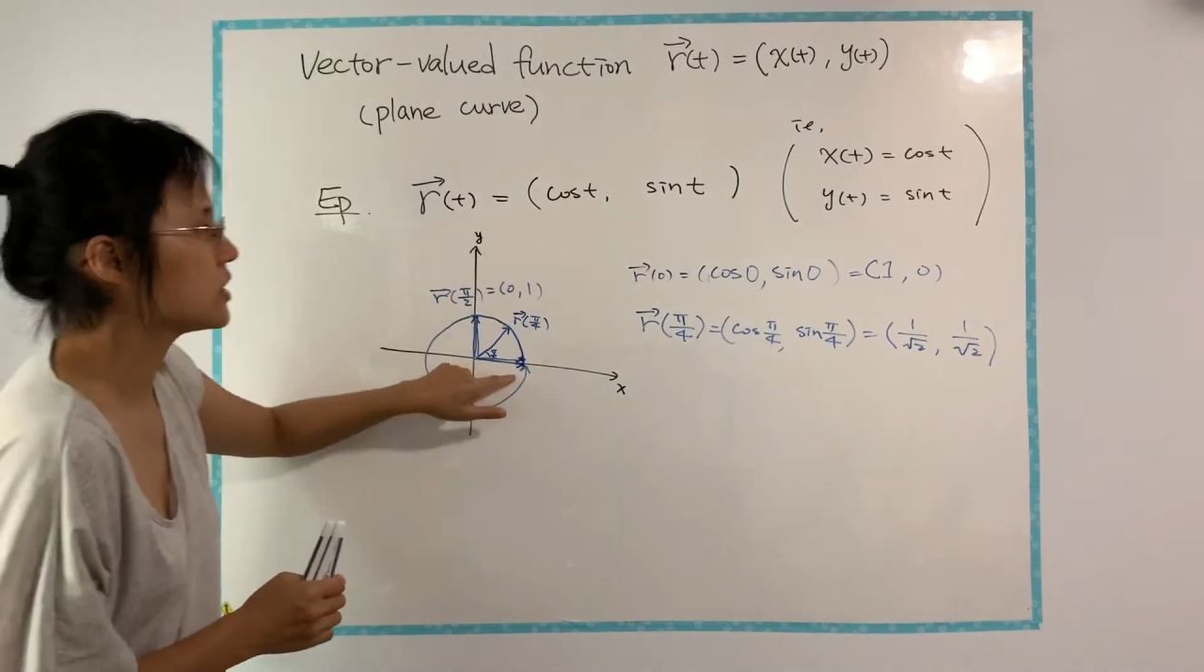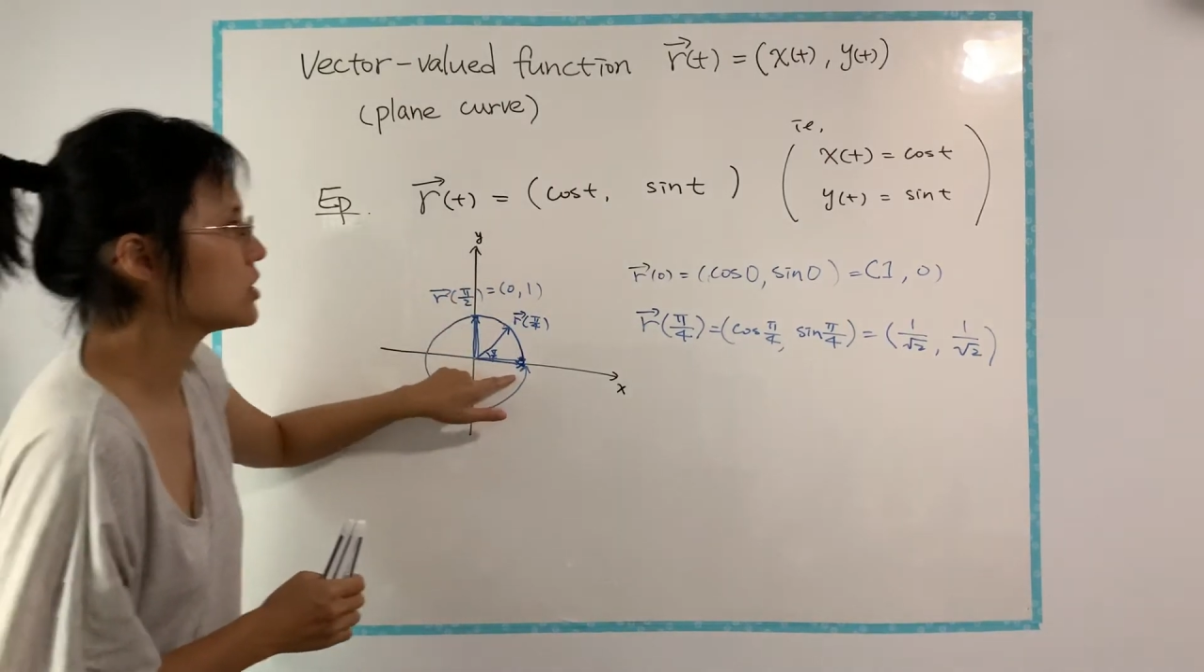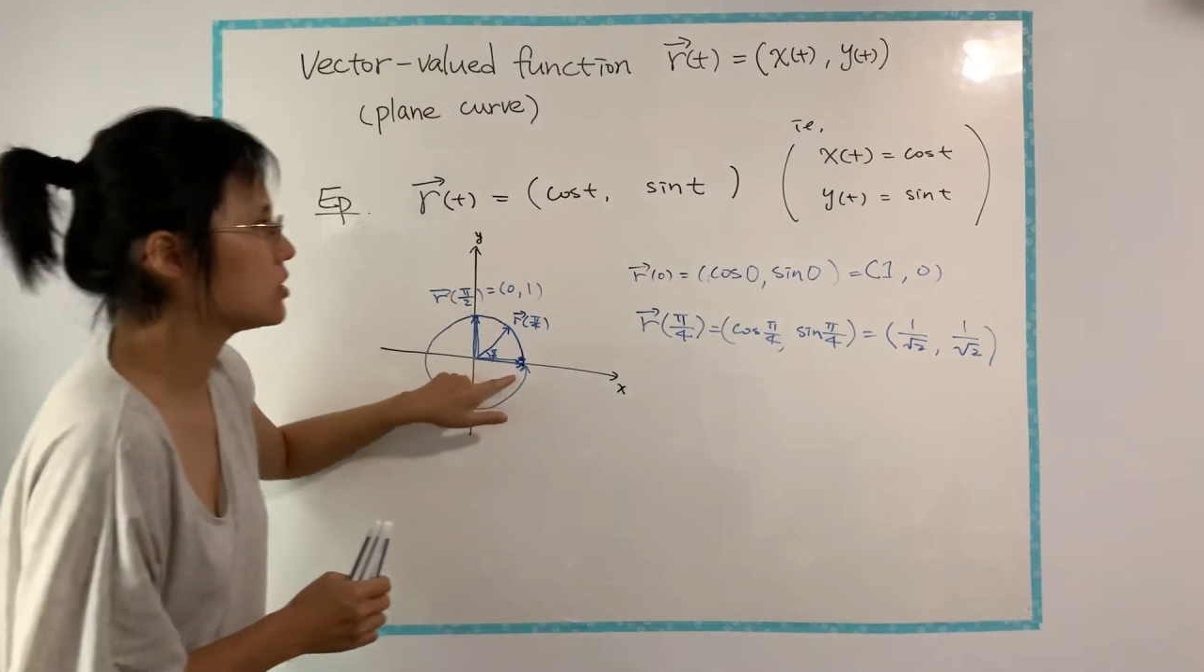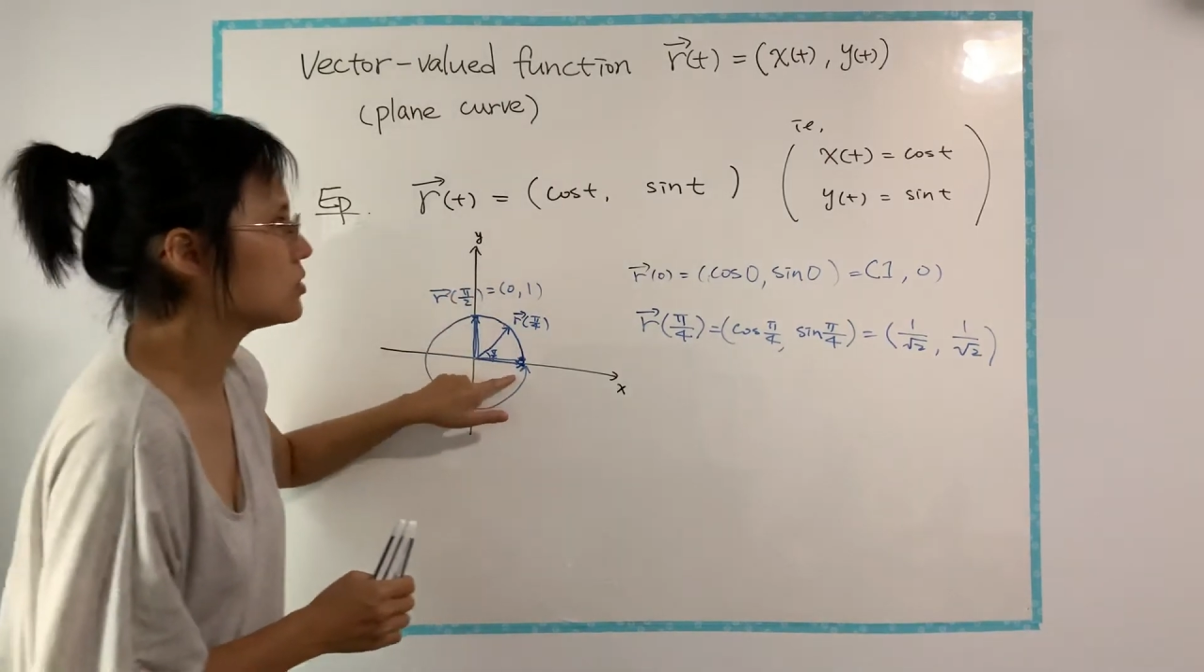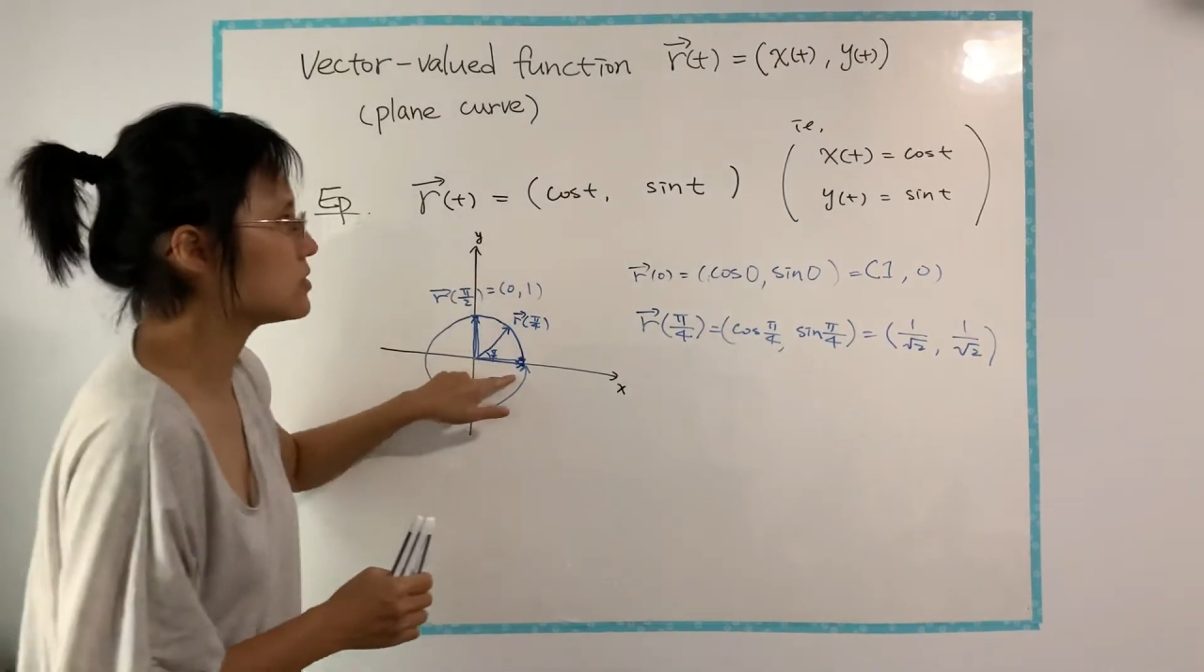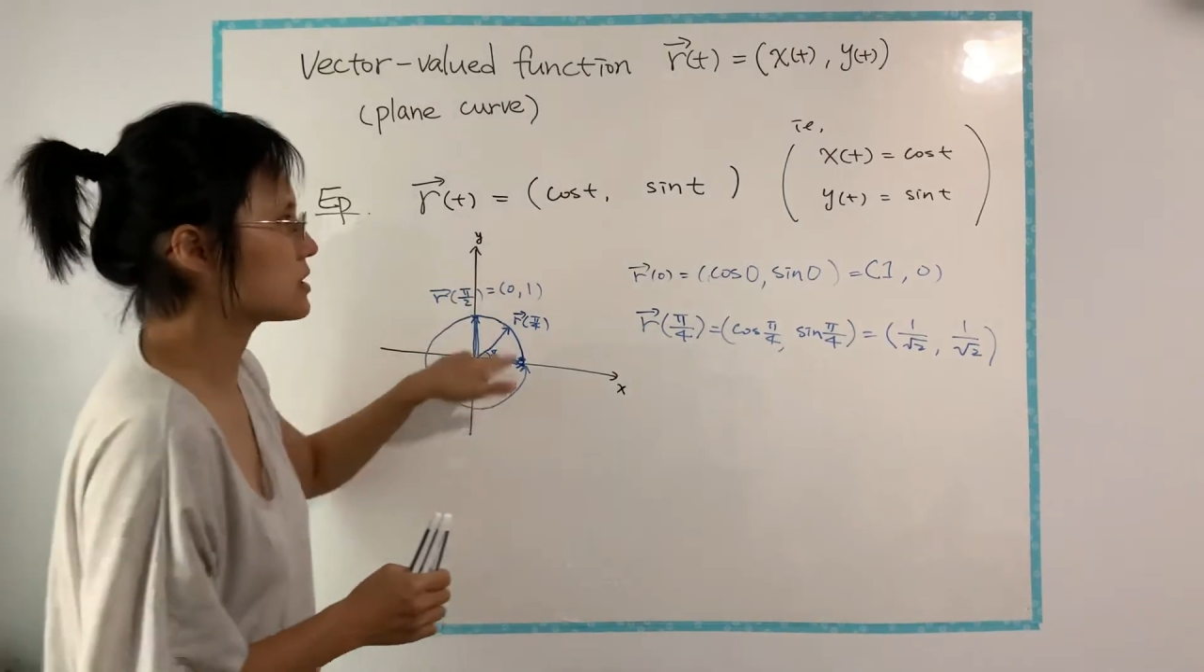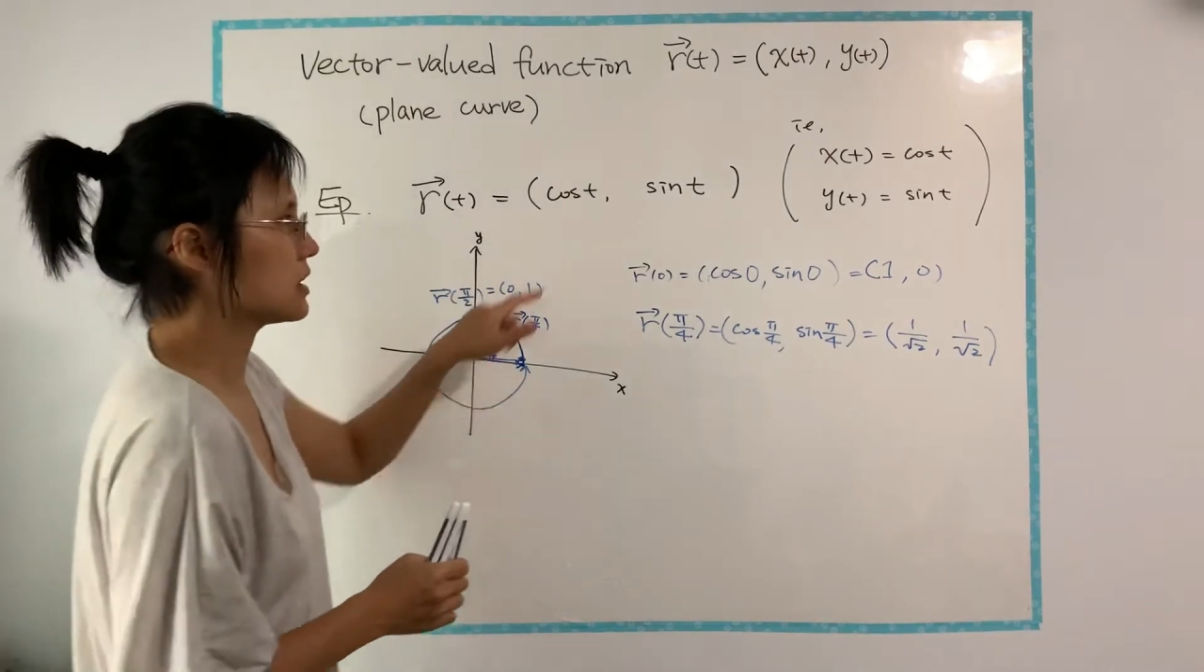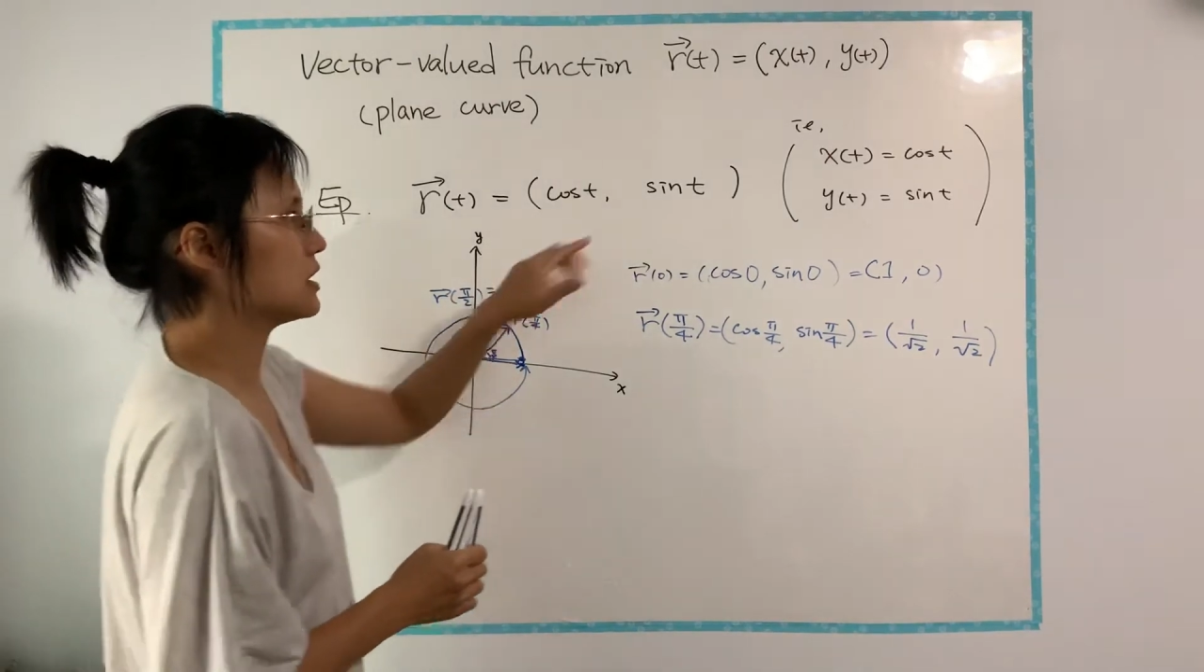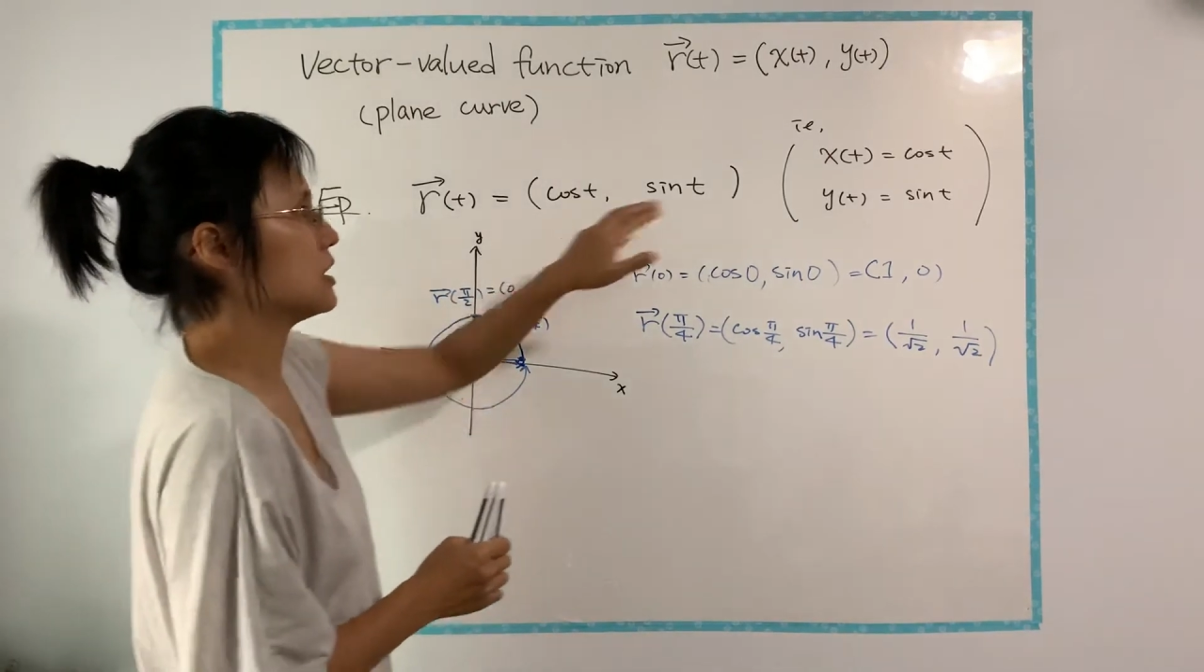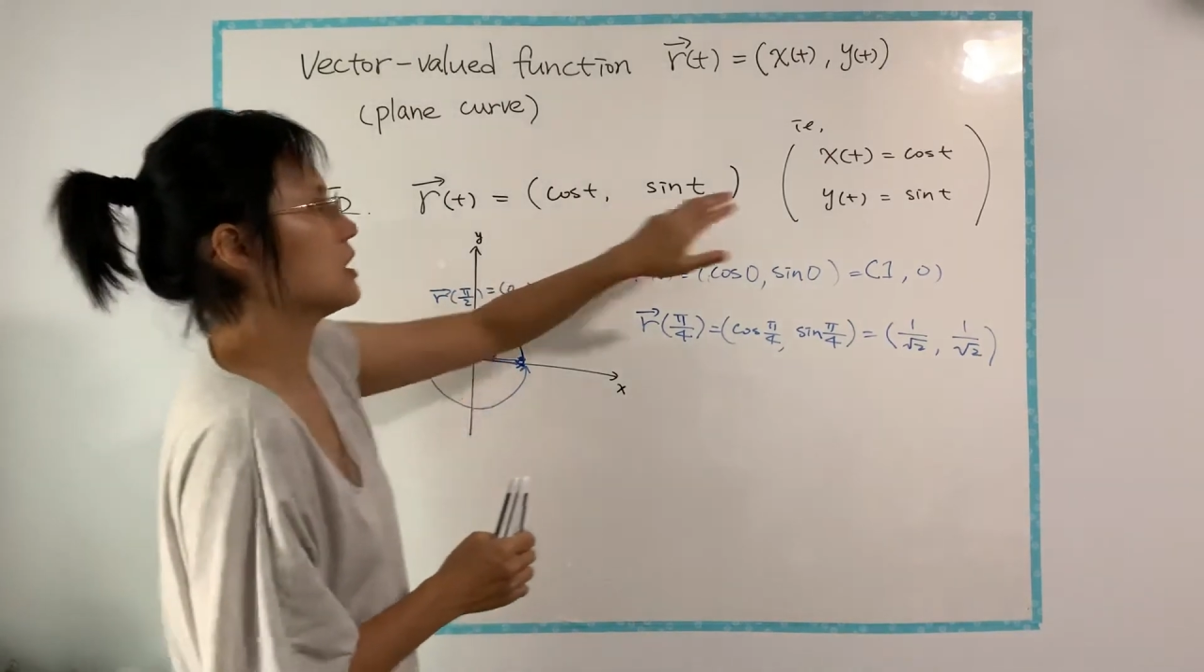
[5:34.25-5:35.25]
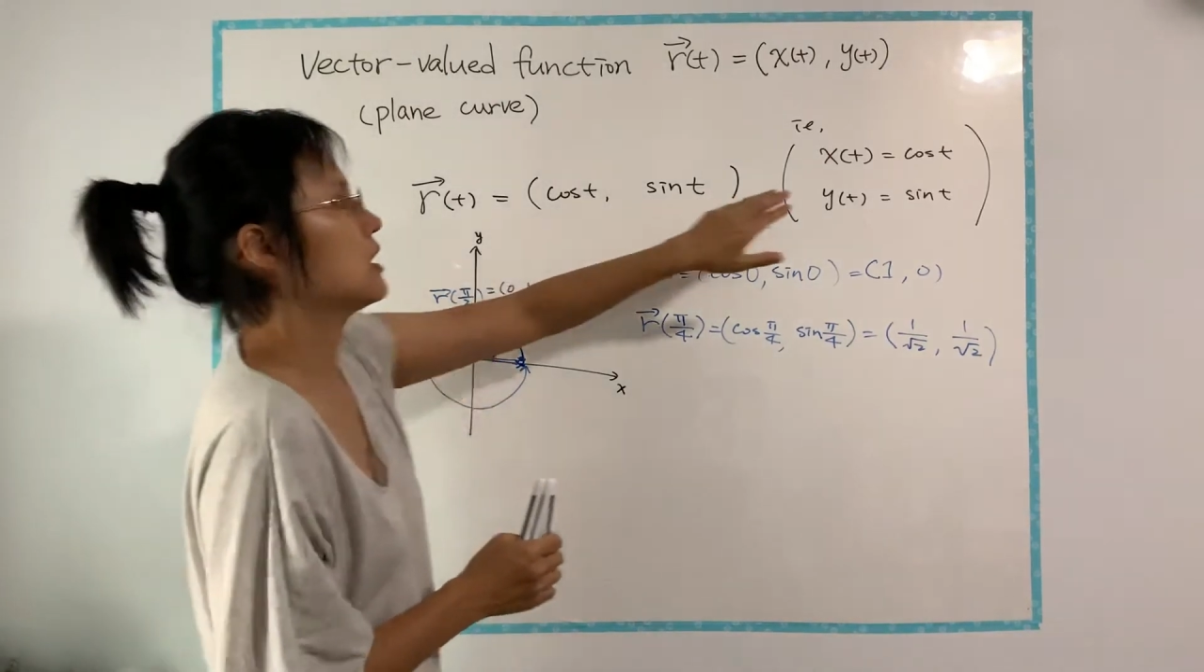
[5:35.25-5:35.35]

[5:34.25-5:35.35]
using